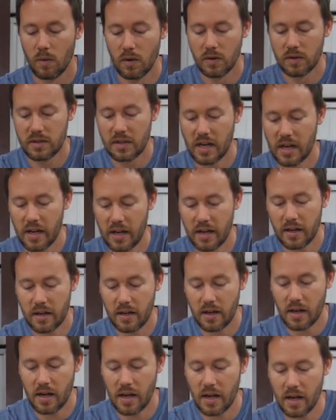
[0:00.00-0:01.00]
We'll take
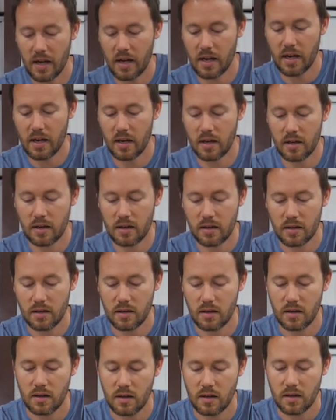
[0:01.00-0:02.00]
and
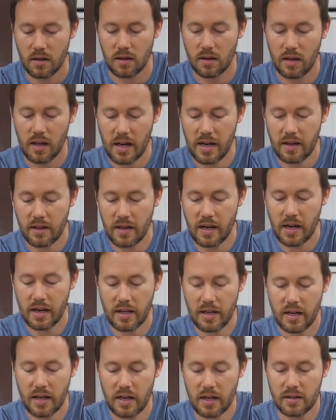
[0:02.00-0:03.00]
lay that
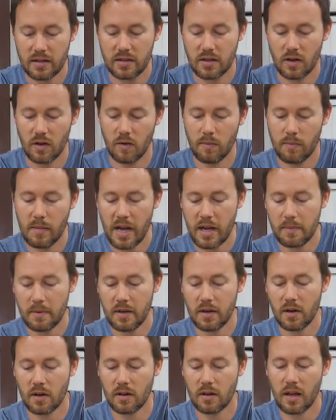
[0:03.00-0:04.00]
in. So
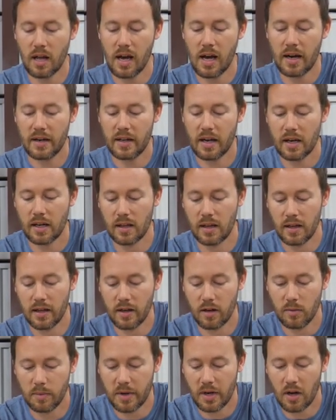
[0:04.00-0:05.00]
maybe our line got a
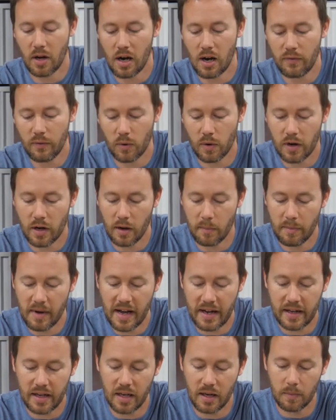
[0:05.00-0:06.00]
little bit off. We'll come
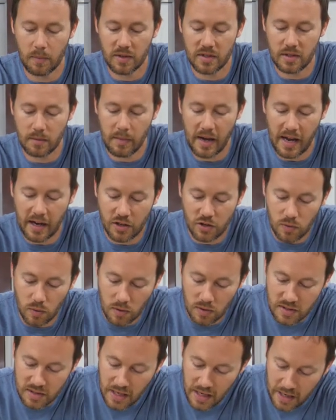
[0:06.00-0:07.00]
back in with some
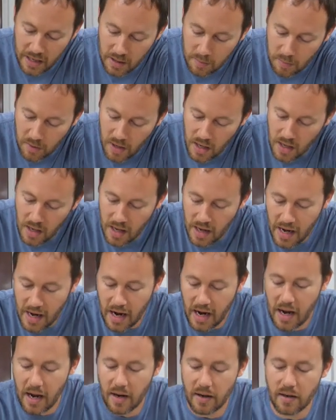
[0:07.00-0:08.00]
actual tape
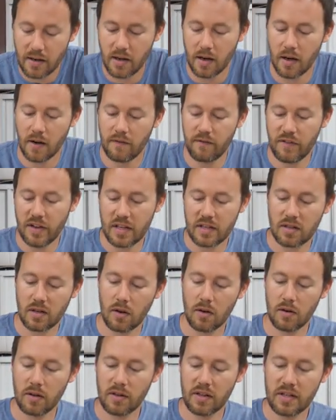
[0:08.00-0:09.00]
and uh, fix
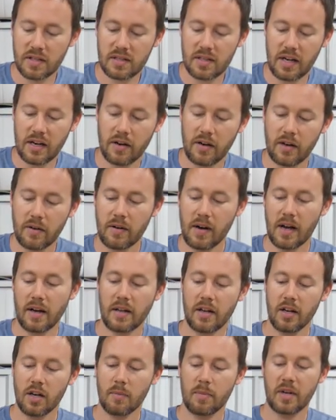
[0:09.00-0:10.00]
all of this area right
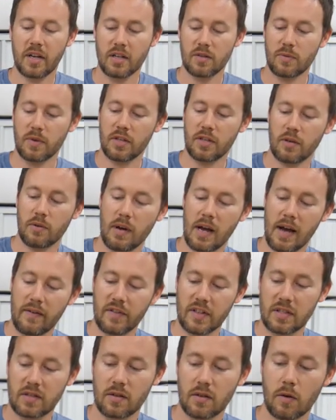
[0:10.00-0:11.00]
here, because we do have
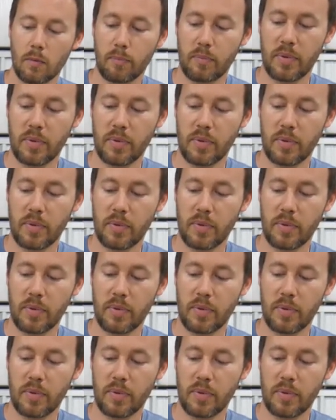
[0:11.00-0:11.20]
this little